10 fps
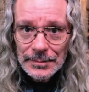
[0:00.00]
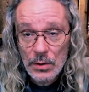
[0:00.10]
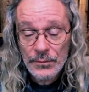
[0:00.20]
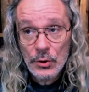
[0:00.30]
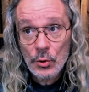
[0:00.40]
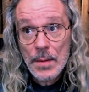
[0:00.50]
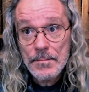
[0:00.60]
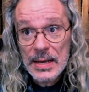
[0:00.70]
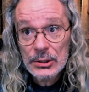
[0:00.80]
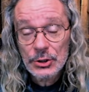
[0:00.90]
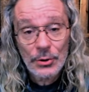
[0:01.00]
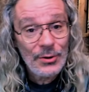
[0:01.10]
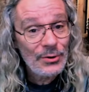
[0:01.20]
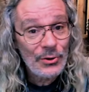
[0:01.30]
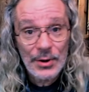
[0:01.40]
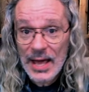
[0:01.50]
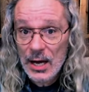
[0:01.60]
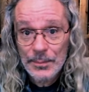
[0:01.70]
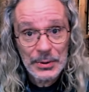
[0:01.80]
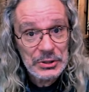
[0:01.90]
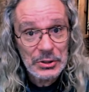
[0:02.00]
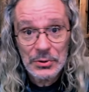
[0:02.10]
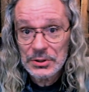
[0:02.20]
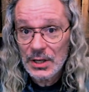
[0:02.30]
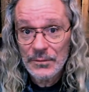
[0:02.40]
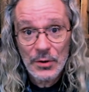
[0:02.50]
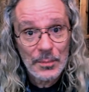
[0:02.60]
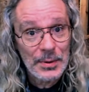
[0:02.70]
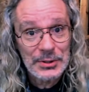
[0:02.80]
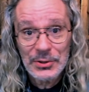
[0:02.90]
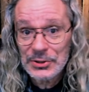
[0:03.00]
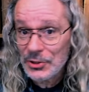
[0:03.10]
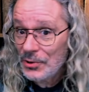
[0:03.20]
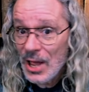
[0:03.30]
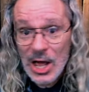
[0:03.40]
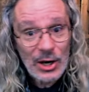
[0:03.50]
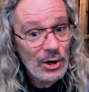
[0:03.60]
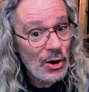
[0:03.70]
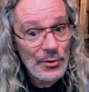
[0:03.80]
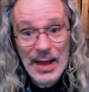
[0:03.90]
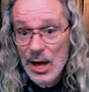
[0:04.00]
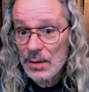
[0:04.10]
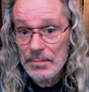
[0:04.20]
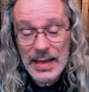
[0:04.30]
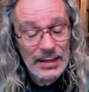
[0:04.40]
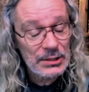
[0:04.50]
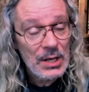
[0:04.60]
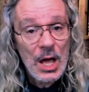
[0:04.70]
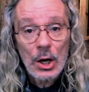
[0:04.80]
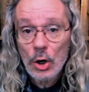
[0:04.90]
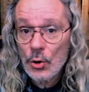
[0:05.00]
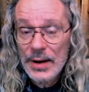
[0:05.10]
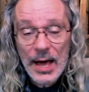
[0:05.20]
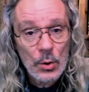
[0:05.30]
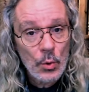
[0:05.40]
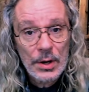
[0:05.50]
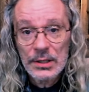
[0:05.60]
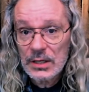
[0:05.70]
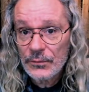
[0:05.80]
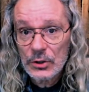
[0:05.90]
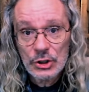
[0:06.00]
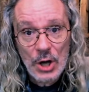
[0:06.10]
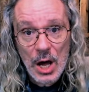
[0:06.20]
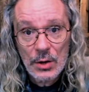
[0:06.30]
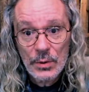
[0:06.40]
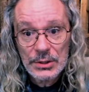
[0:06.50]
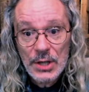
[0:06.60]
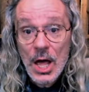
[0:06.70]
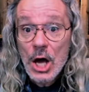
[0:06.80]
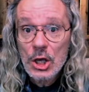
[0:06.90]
If you're a mixer, learn how to produce. If you're a producer, learn how to mix learn how to work in different genres.